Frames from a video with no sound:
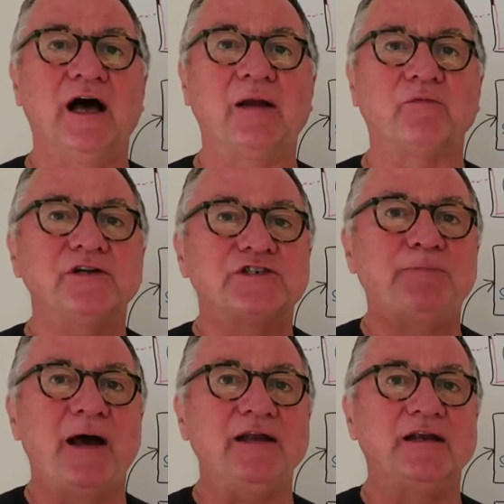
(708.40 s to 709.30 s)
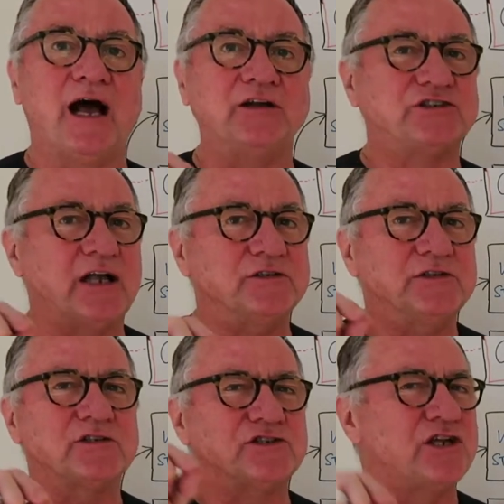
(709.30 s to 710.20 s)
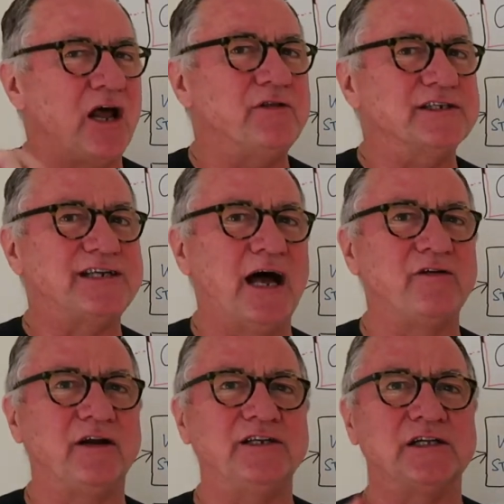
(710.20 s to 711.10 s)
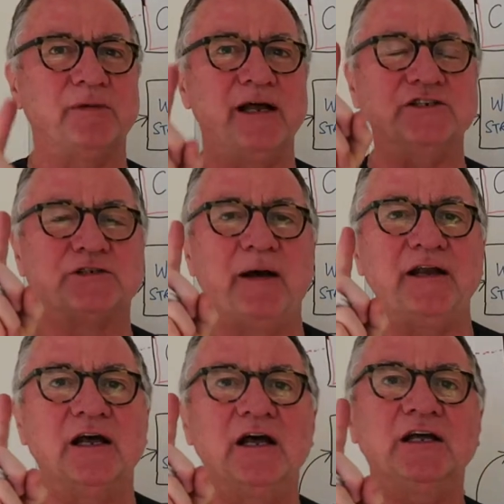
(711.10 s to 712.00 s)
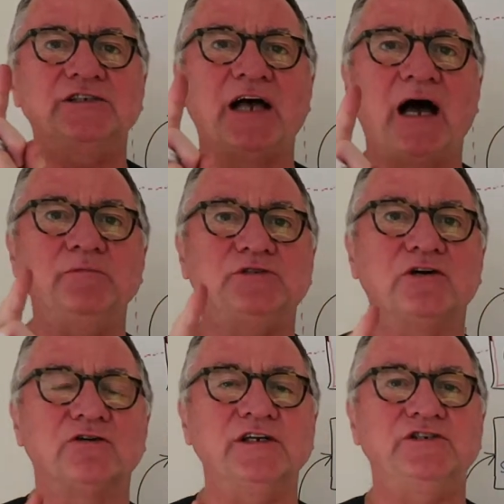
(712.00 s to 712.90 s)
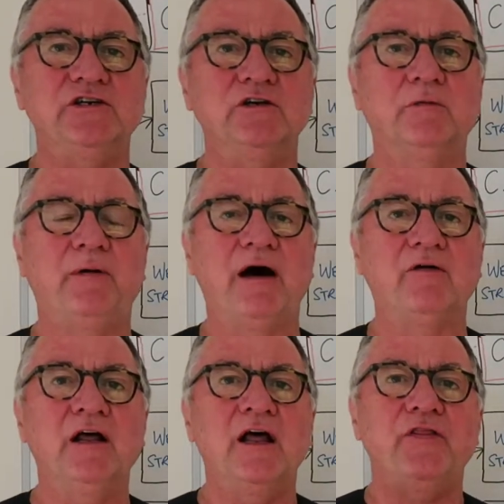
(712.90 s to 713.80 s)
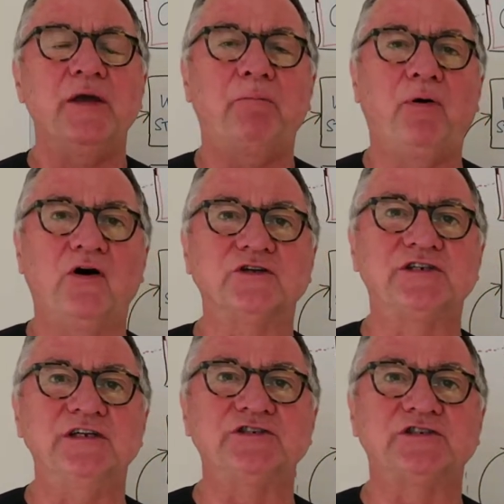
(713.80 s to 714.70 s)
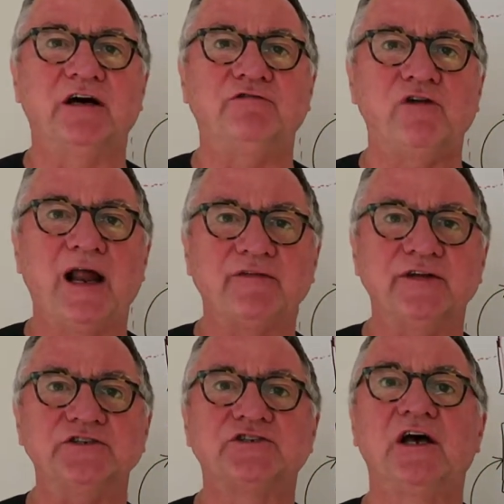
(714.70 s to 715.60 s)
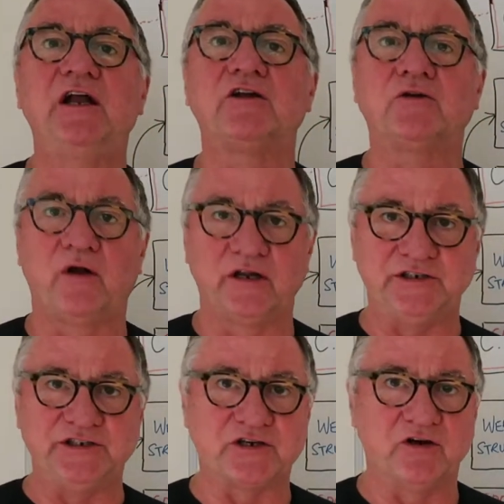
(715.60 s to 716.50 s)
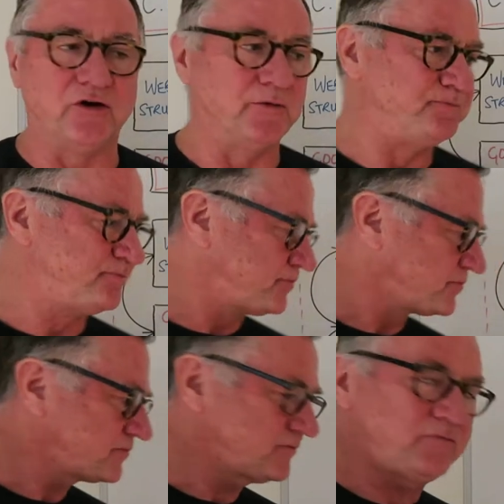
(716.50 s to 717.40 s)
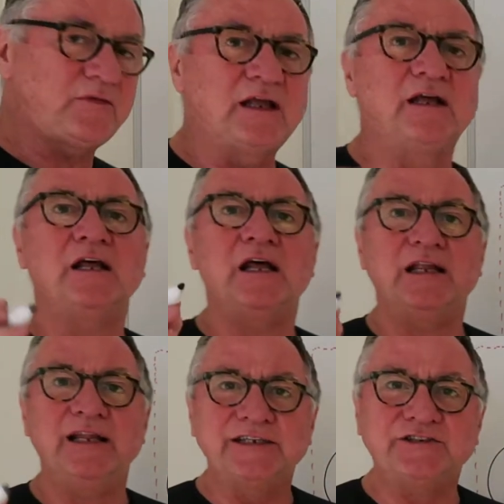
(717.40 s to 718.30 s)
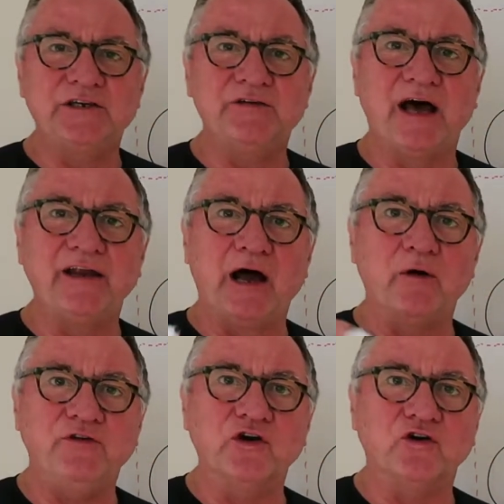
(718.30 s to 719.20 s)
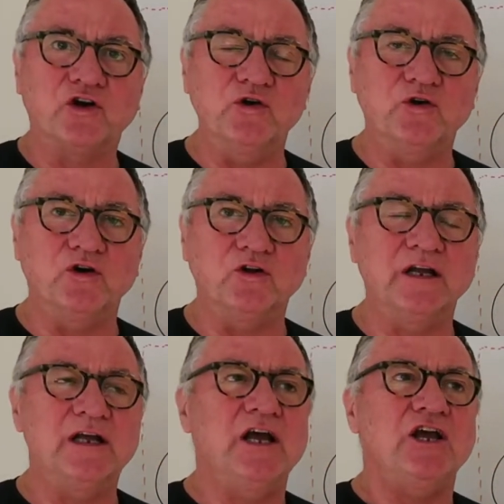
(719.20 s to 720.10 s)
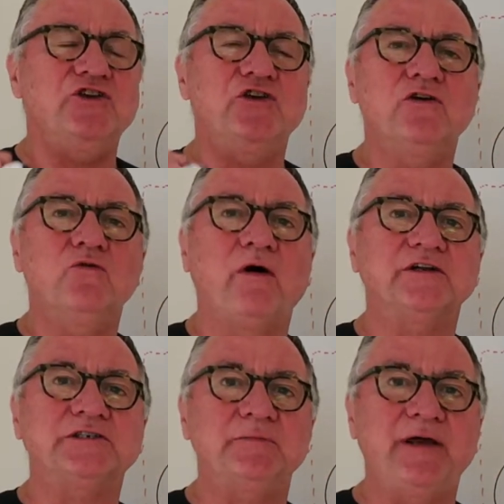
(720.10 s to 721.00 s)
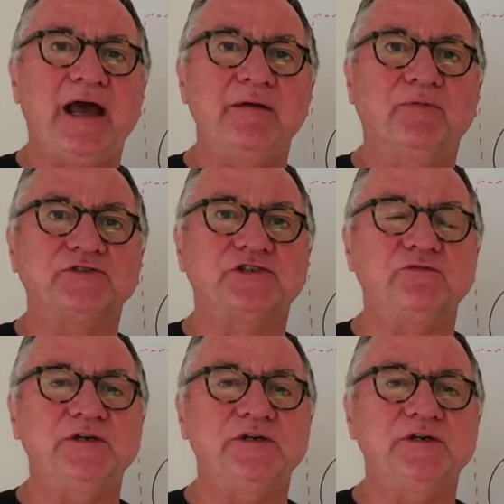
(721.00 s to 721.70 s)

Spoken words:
I'm going to I'm just going to slow this down a little bit and spend time talking to you about the importance of relevance and quality score. Let's do that now. If you're Google, you want to be able to